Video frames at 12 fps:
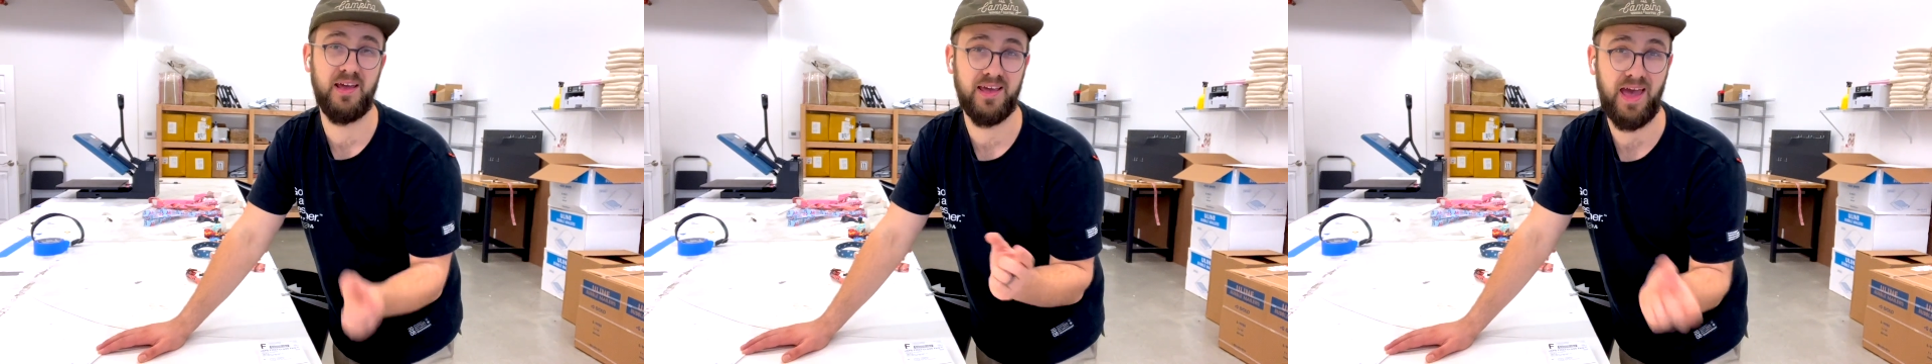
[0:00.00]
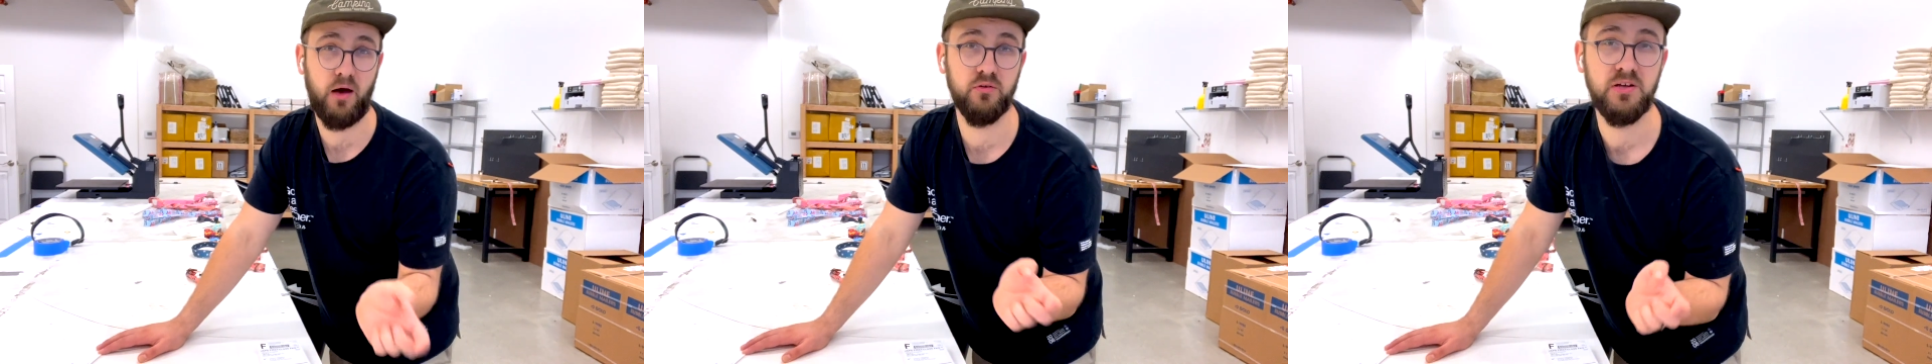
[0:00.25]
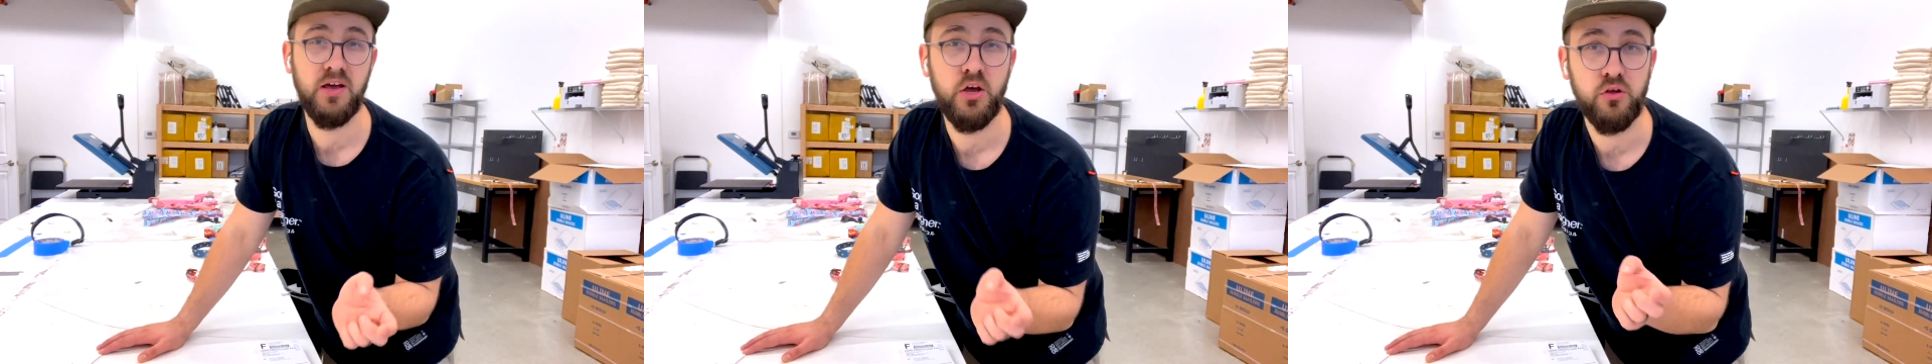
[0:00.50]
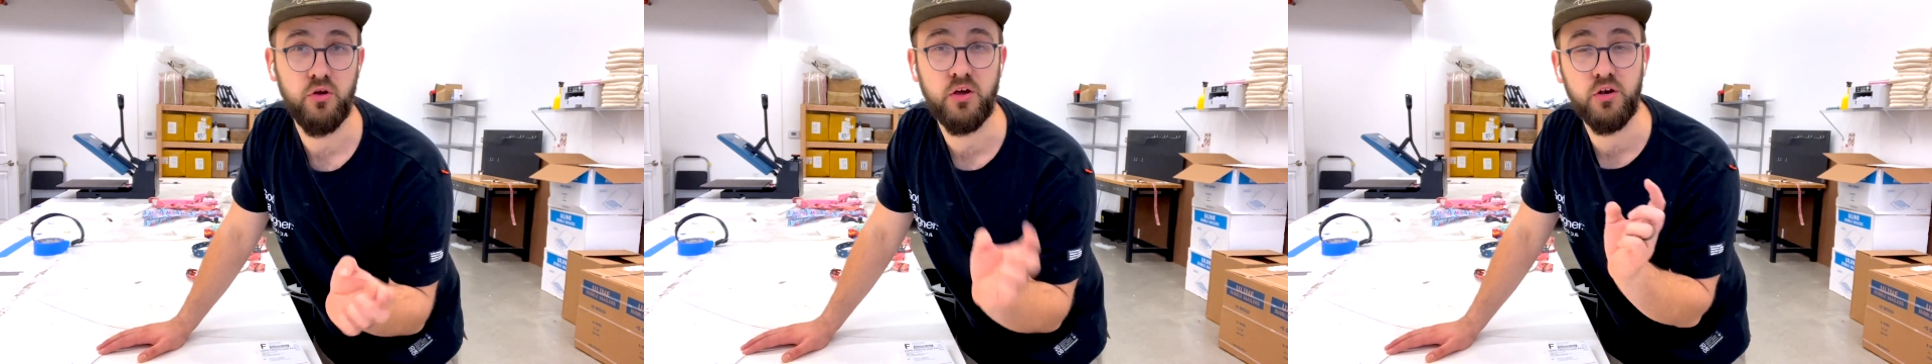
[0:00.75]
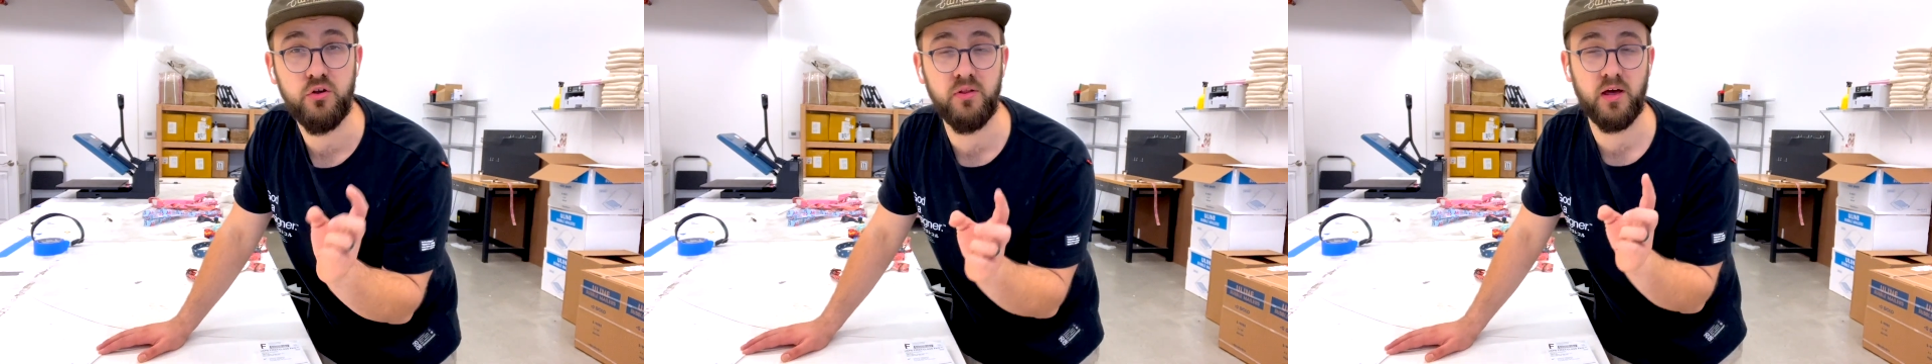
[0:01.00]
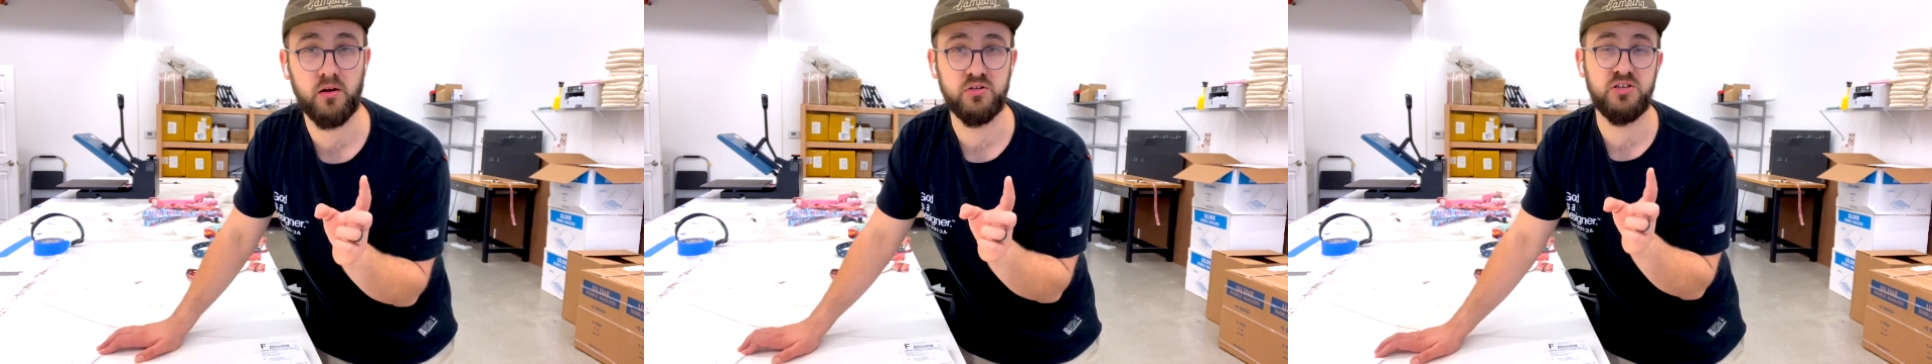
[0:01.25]
account, you can do
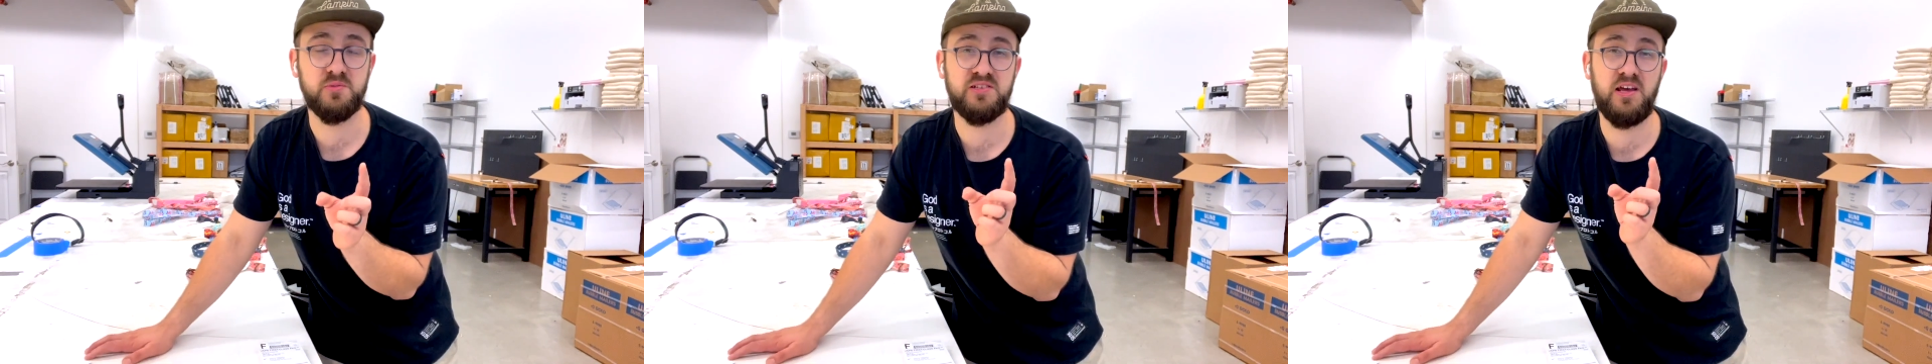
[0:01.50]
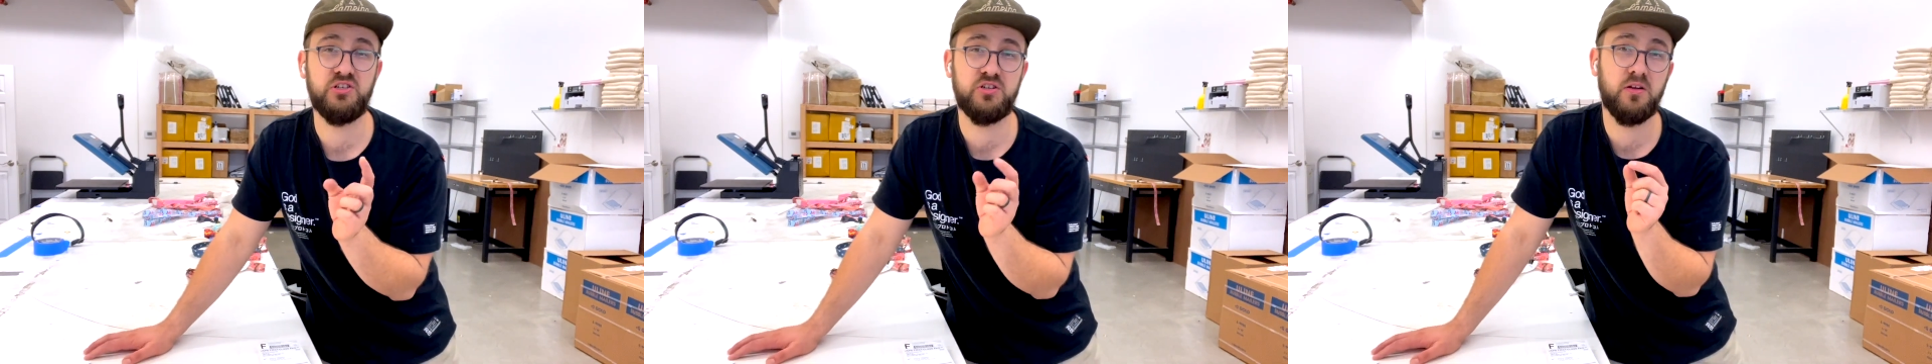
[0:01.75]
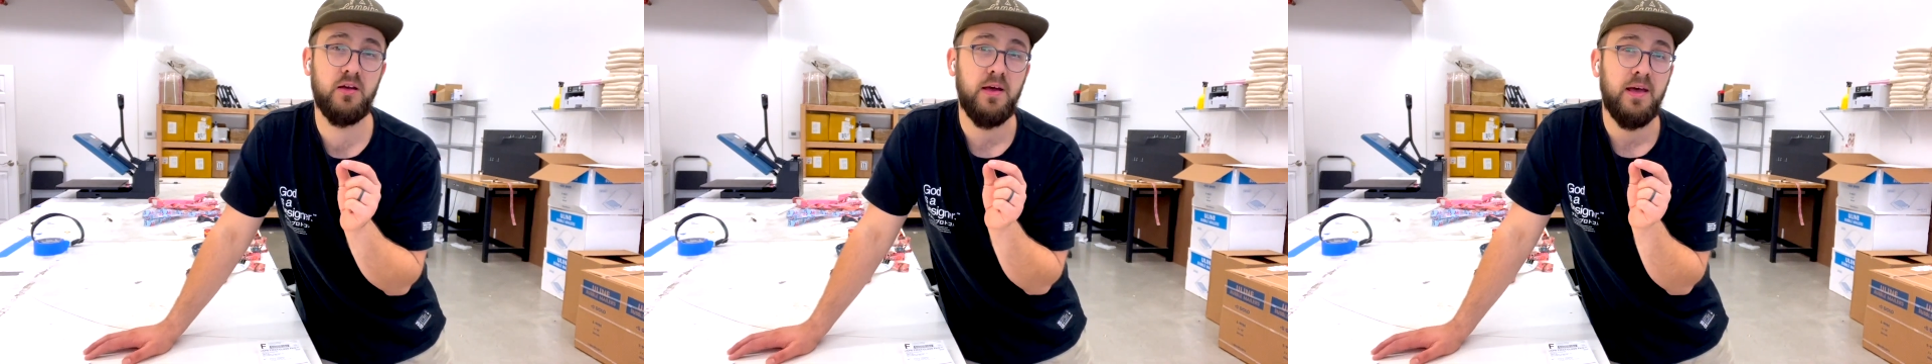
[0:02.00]
that on ShipStation